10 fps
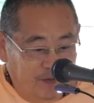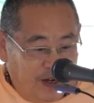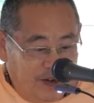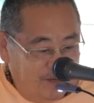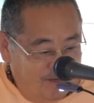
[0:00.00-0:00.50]

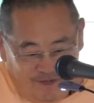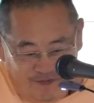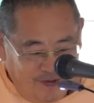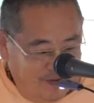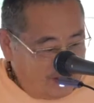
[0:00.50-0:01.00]
I,
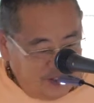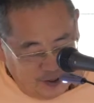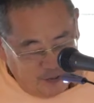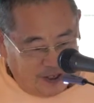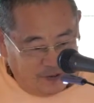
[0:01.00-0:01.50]
fish
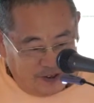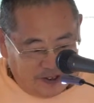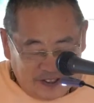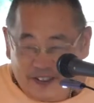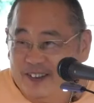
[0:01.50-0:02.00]
eat whatever
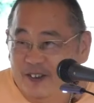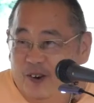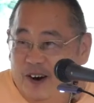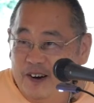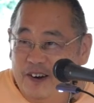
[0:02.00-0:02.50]
they eat in
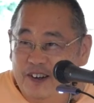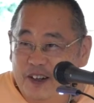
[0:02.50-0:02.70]
the water,